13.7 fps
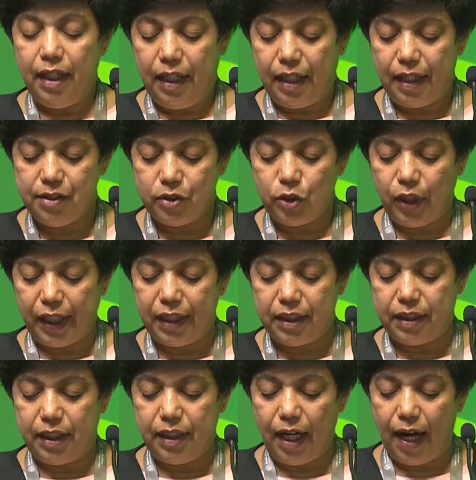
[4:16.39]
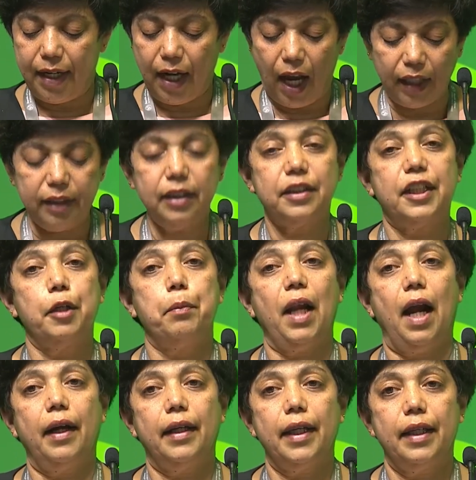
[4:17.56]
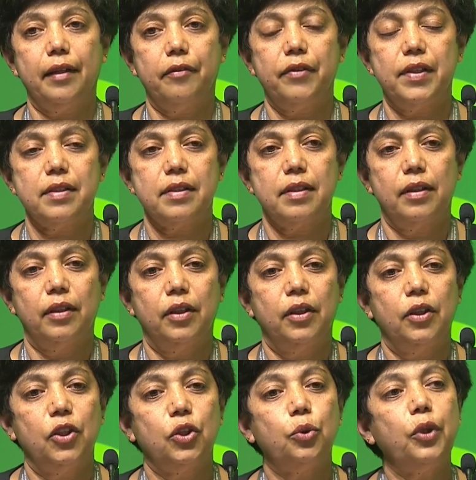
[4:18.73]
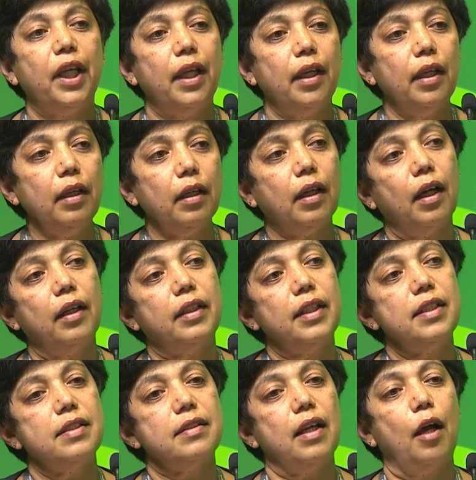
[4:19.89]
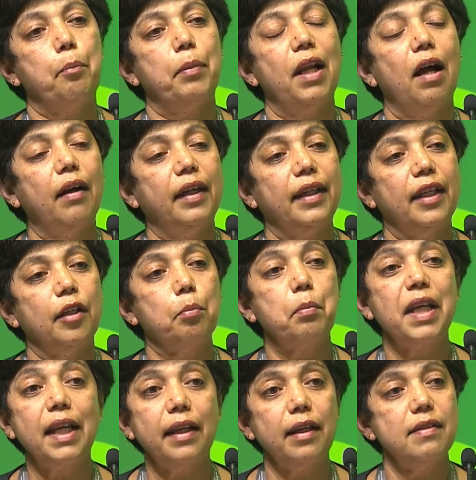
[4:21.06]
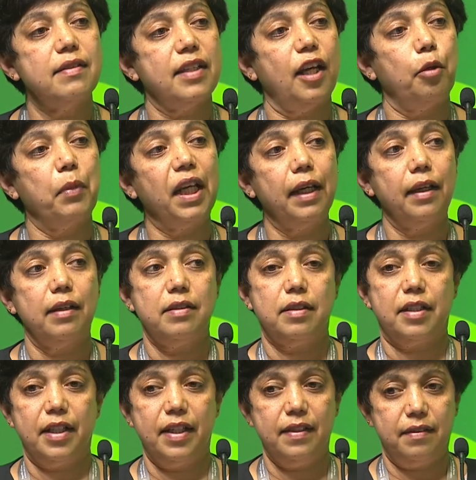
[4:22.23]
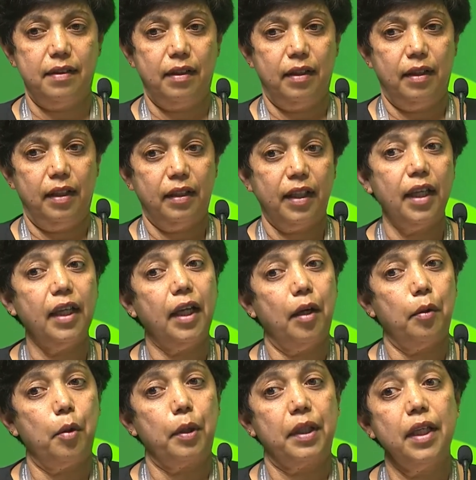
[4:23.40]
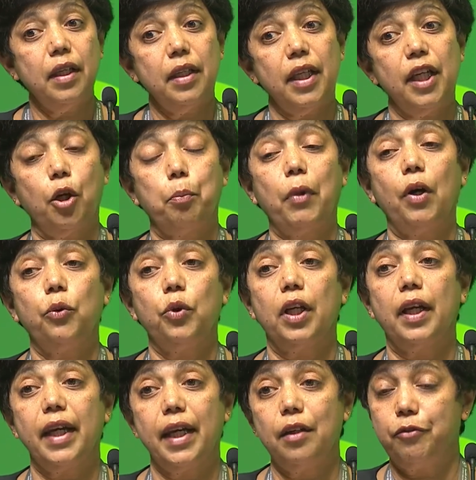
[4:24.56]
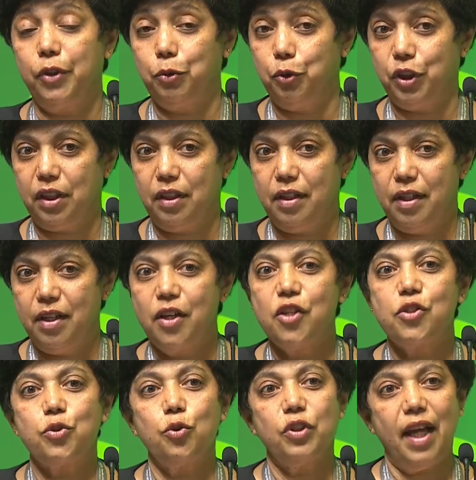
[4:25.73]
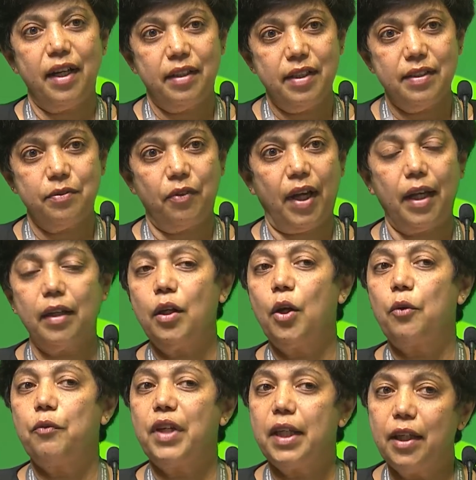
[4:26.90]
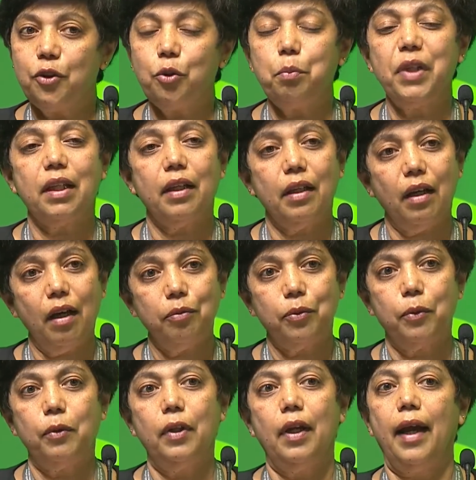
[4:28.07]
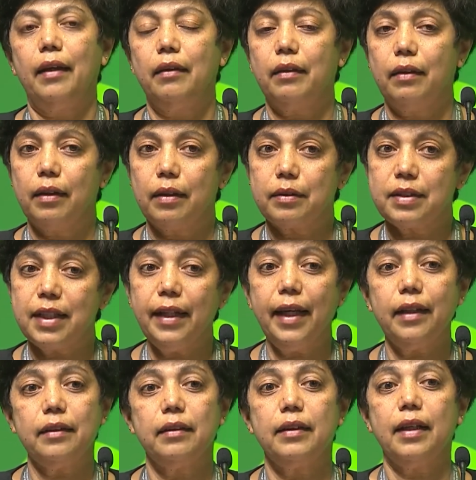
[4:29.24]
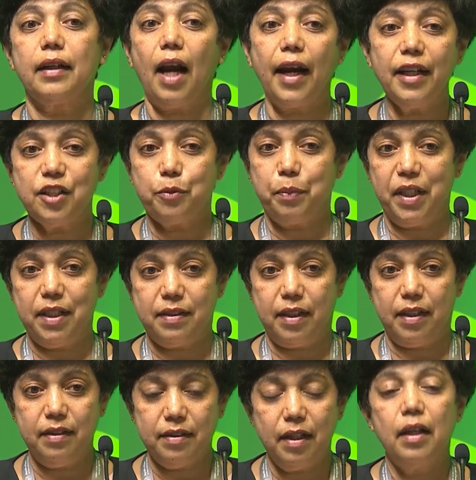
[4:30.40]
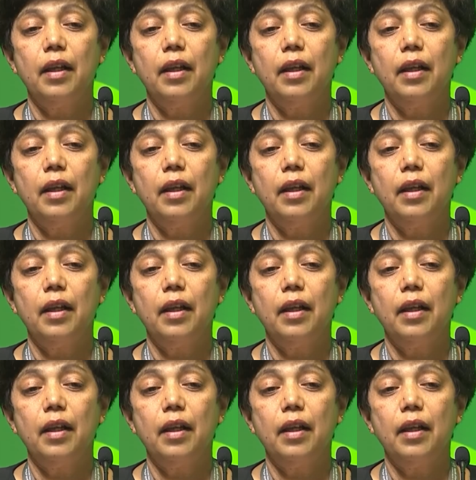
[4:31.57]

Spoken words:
restoration, and other tree planting efforts. Today, countries are planting millions and millions of trees, thinking about a green future. So that is why we need to be careful and select the right species